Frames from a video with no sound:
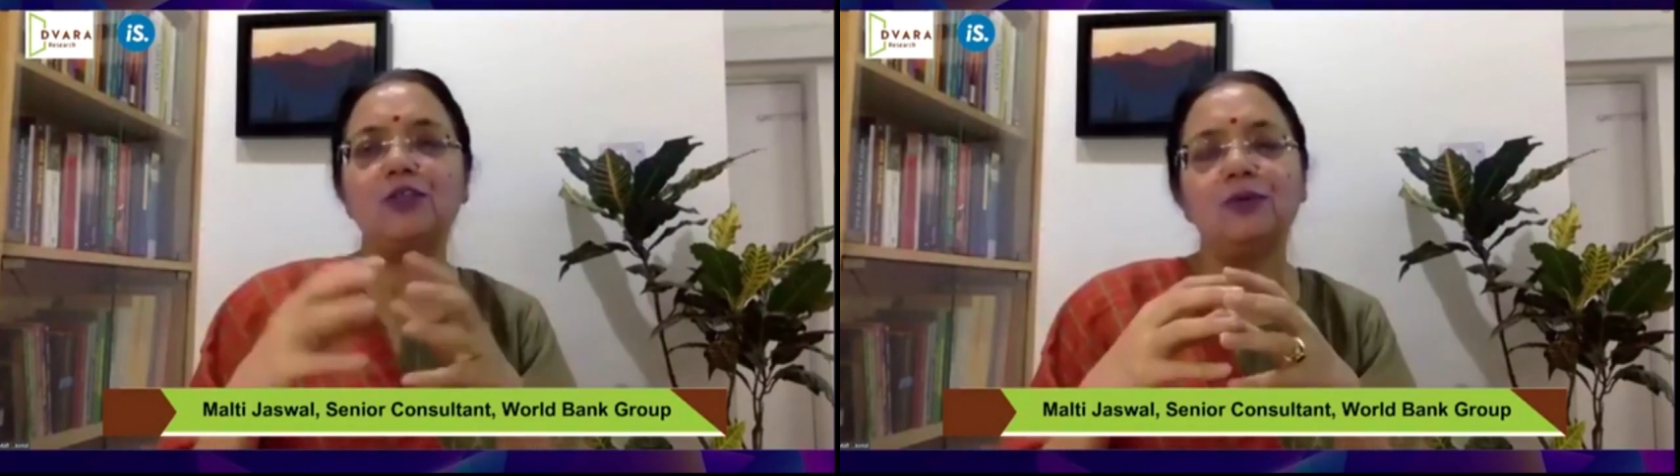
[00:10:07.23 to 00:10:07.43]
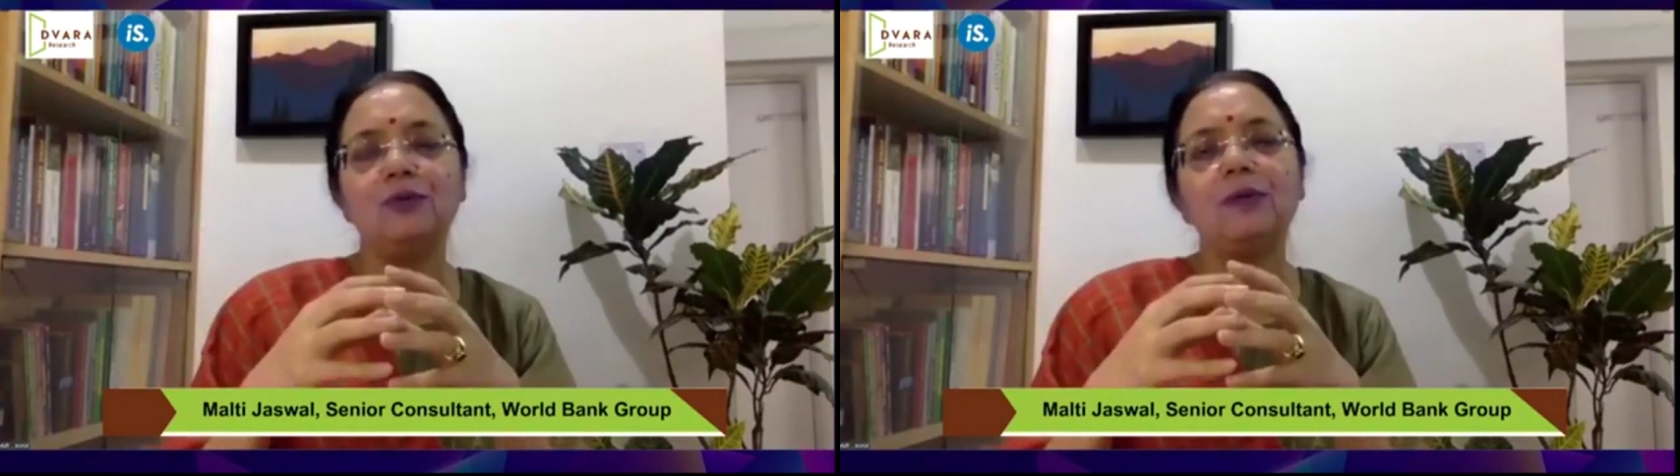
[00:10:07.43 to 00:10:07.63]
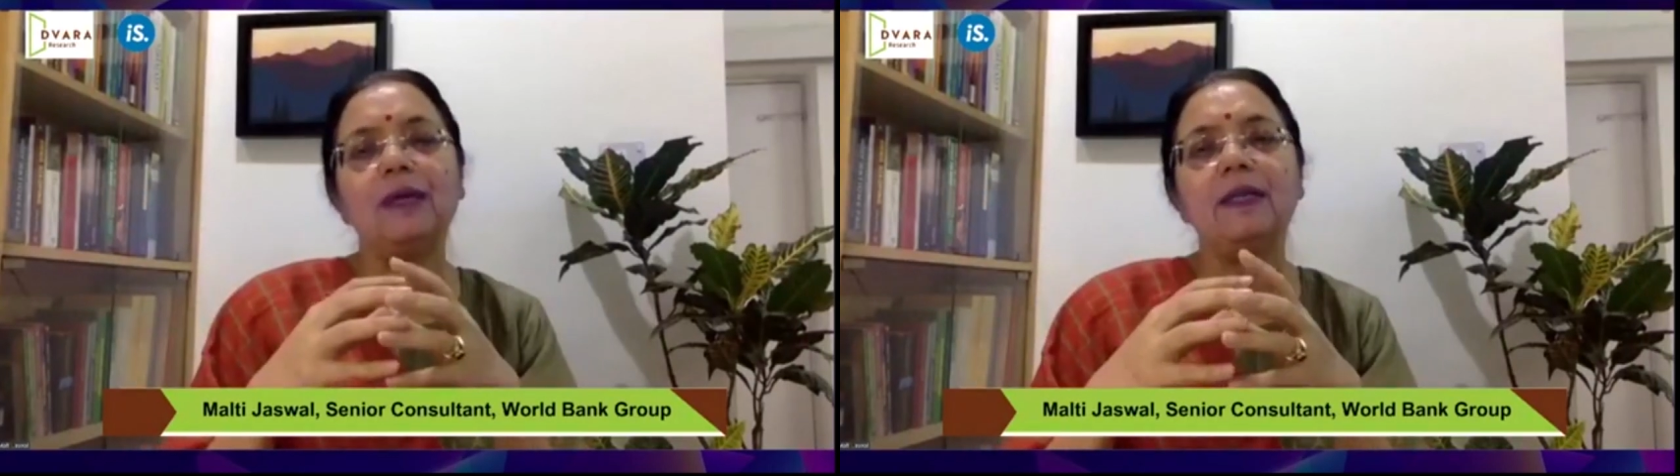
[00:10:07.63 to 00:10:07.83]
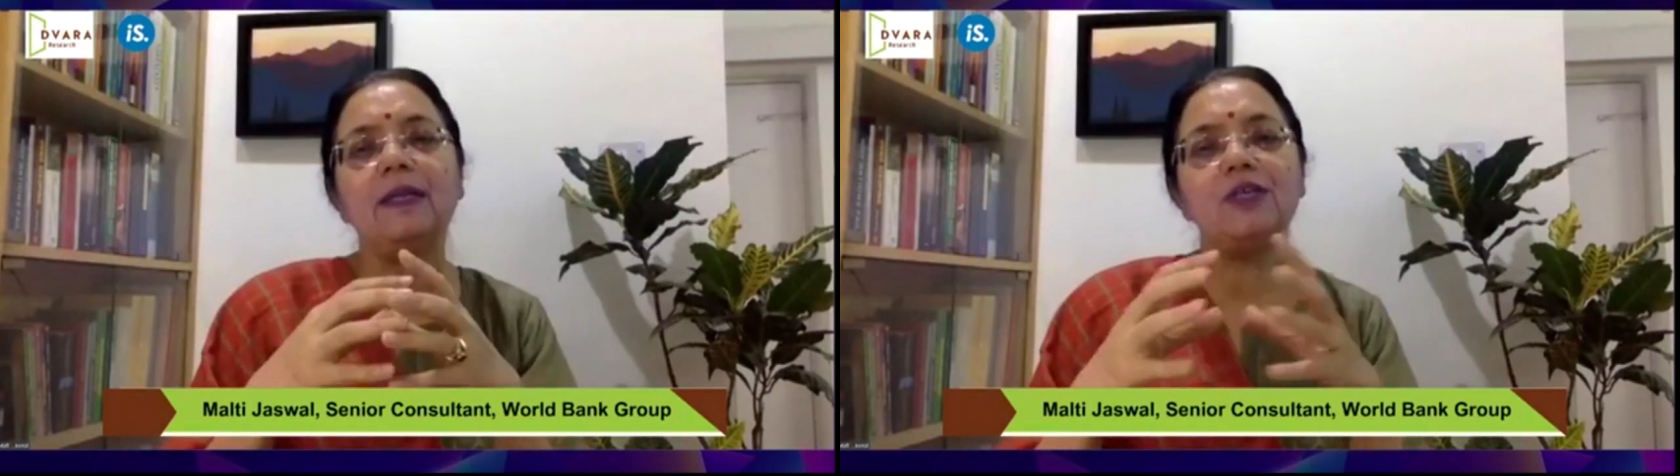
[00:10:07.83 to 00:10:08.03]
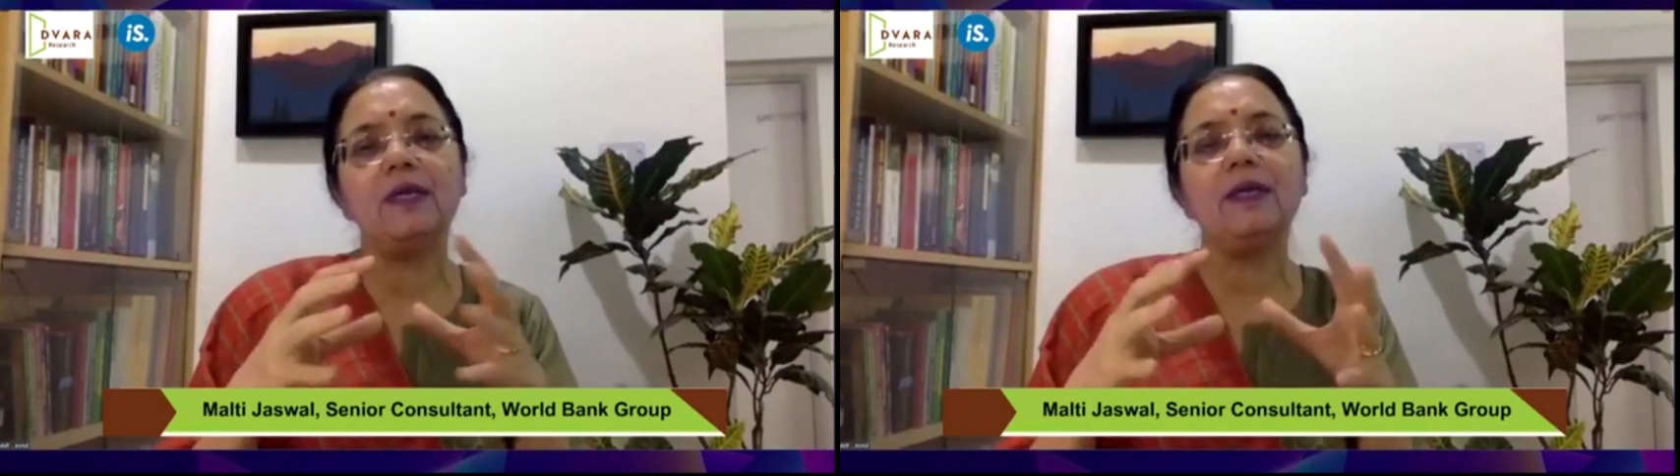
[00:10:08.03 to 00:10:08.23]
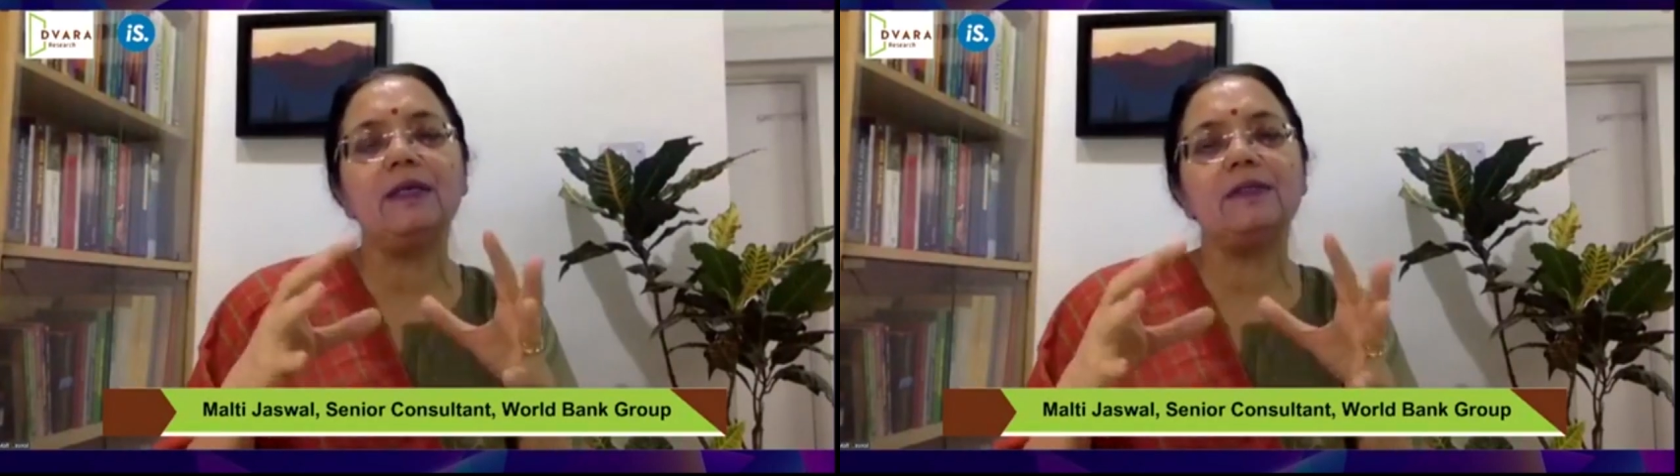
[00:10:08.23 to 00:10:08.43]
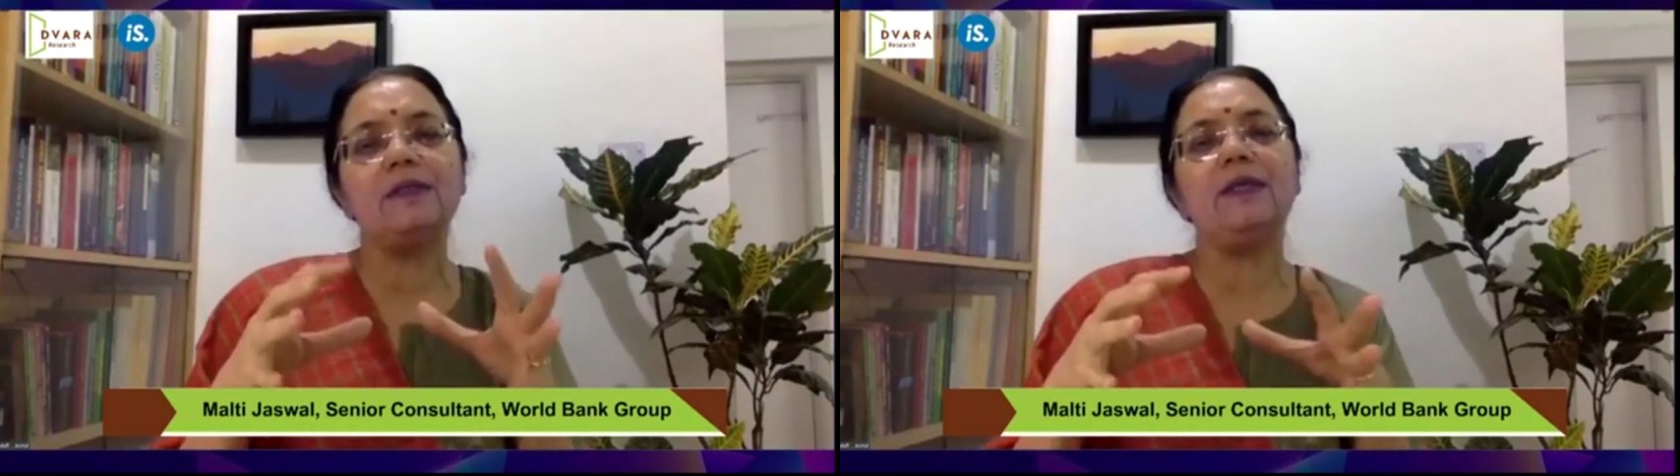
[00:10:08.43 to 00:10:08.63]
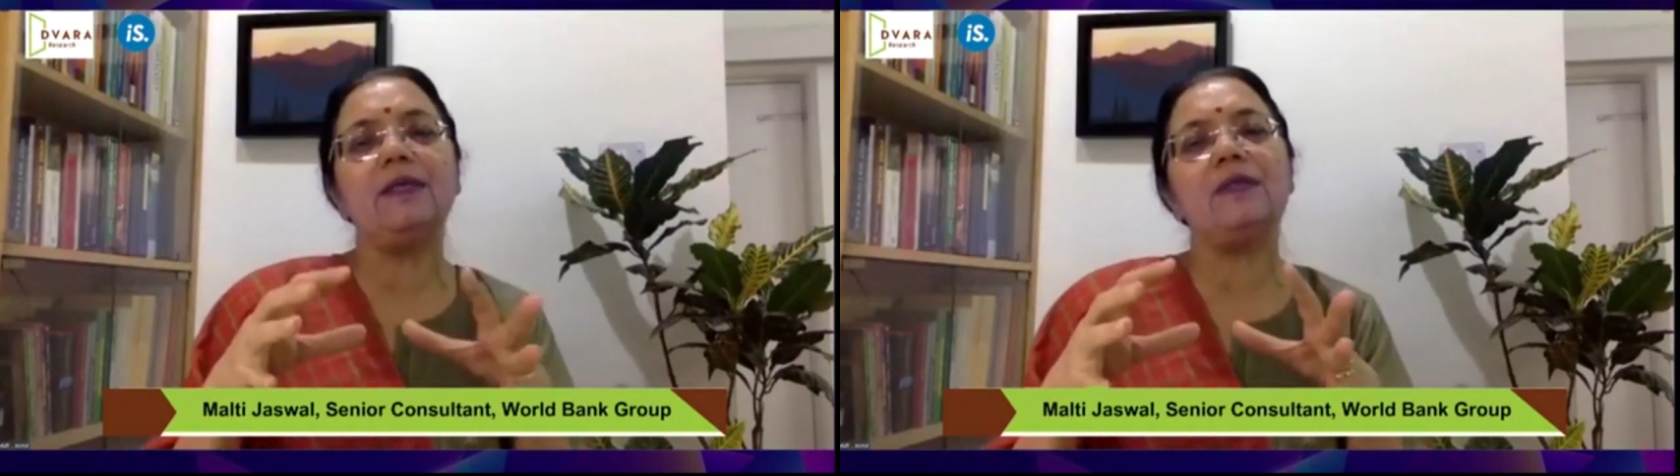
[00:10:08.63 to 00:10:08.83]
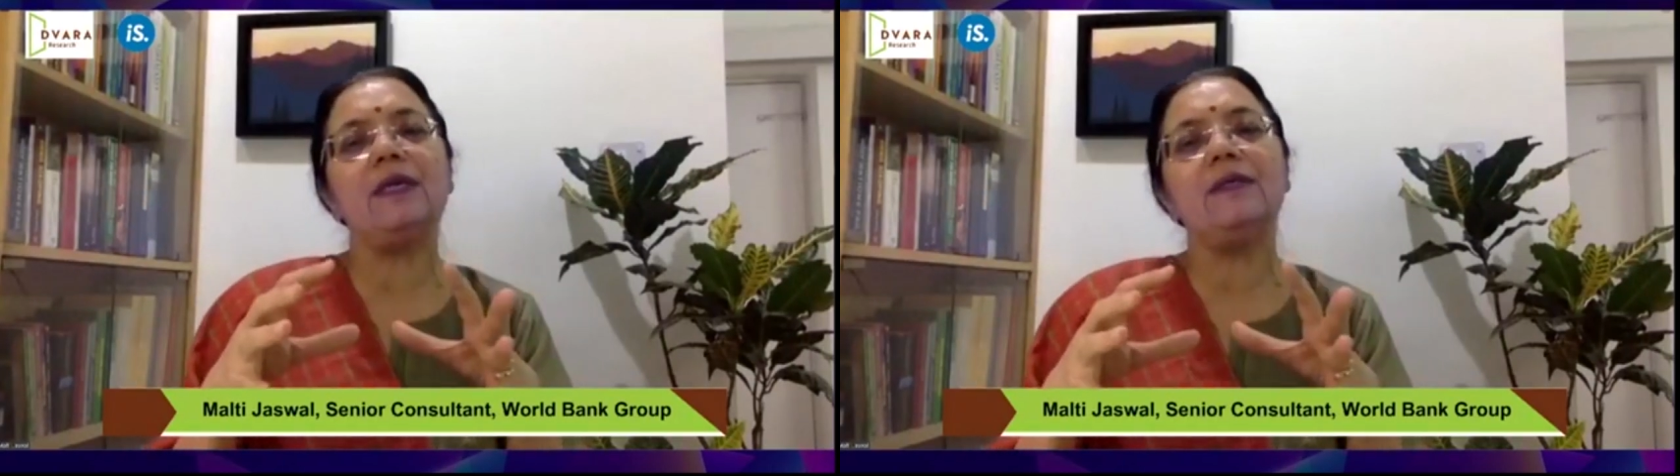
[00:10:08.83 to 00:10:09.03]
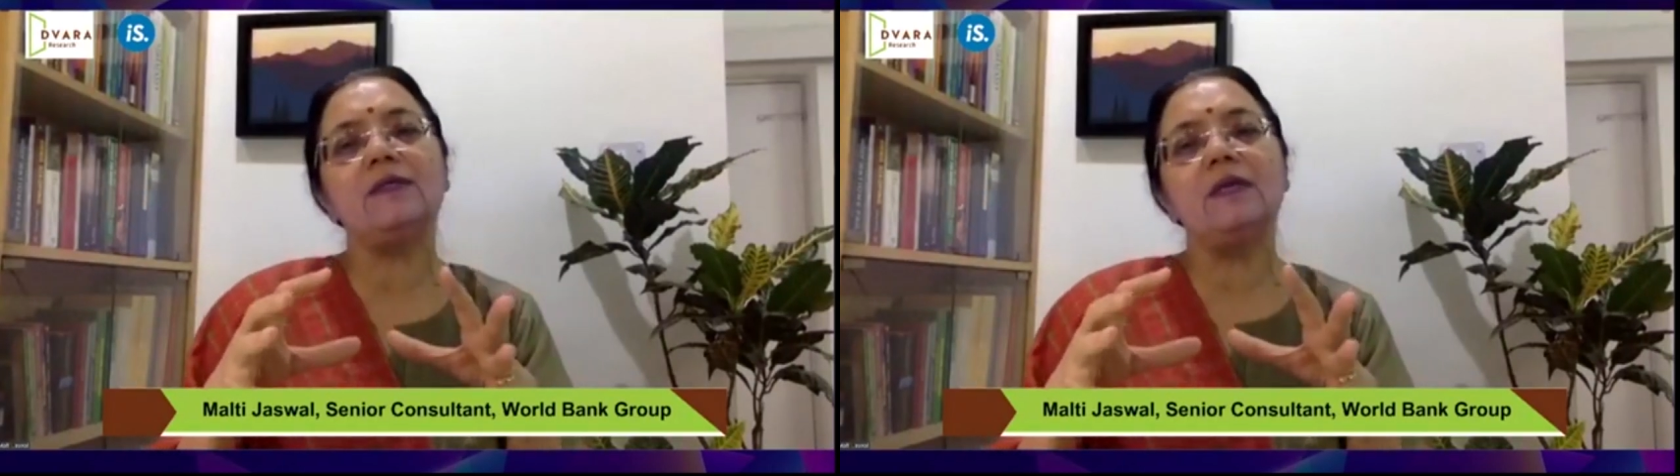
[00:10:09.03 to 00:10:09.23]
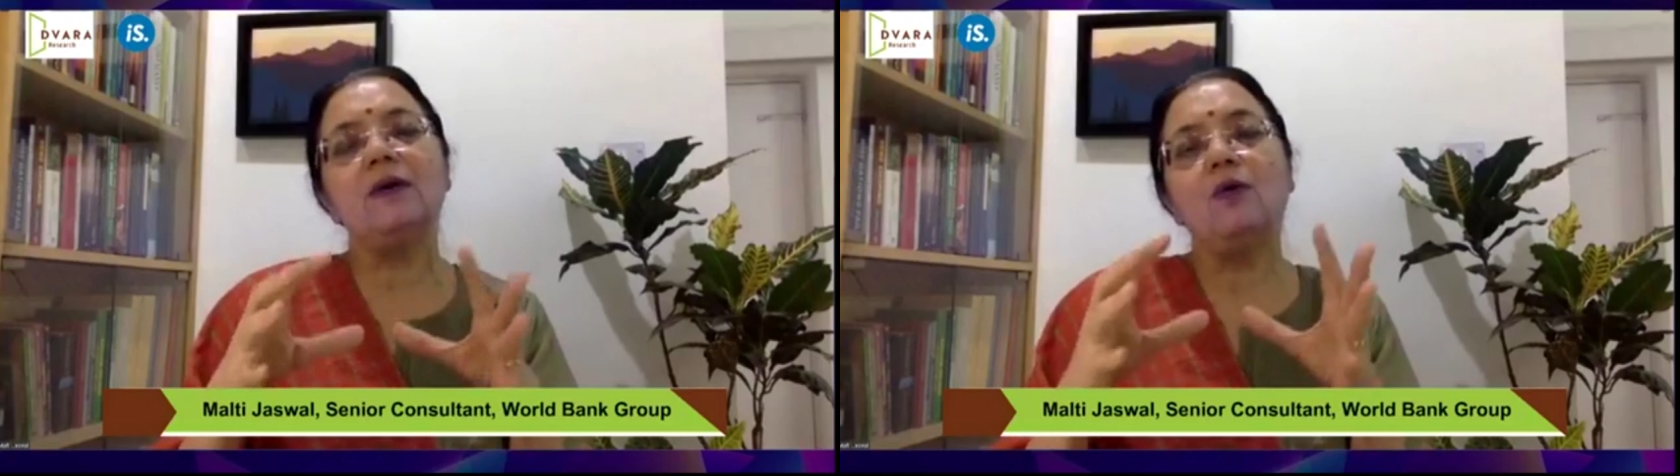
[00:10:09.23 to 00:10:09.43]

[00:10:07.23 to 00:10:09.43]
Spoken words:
NHA is